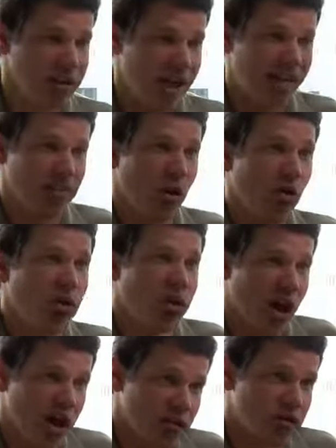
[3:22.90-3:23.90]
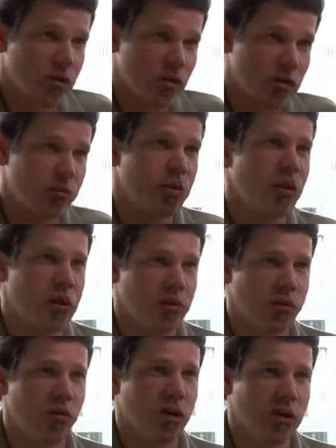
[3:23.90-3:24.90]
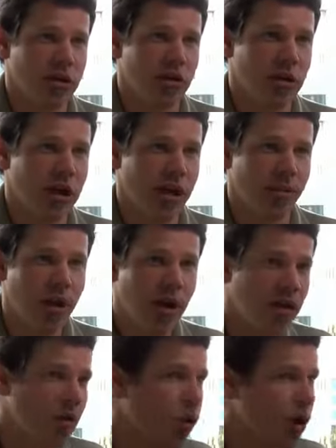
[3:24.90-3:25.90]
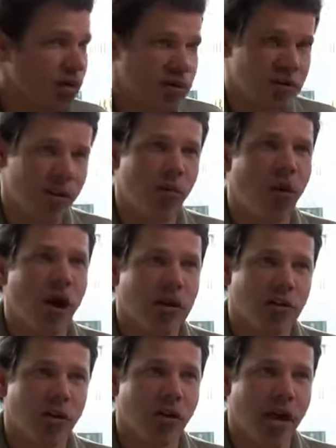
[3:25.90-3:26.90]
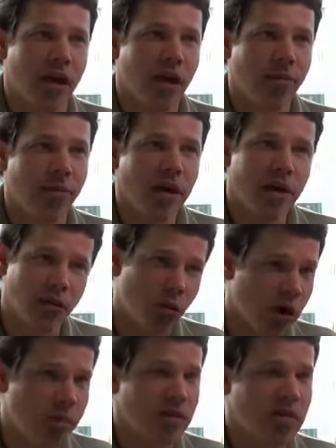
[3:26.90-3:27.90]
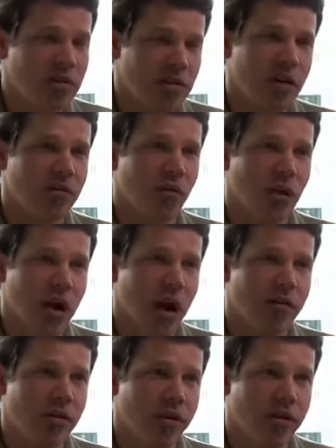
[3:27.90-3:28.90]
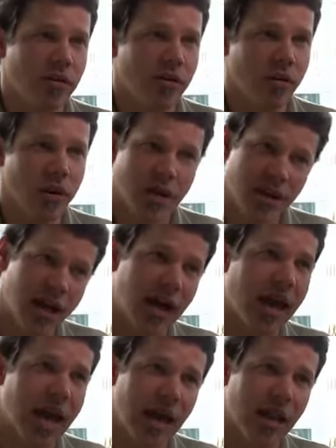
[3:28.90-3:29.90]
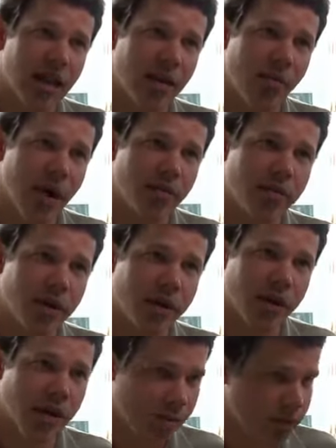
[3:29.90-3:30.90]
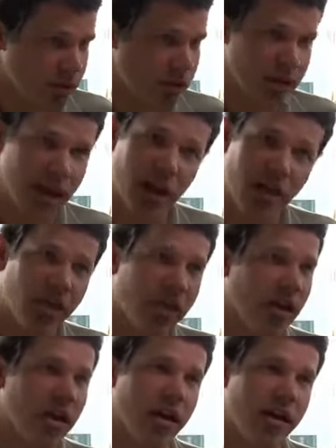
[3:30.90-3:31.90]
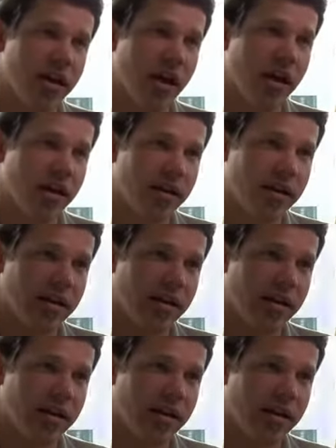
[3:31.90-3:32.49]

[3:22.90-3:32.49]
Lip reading: to have the whole Don view experience we're bringing to the game. The way we summarize all that up, if you want to be successful in Godfather II, you got to act like a mobster, but you got to think like a Don.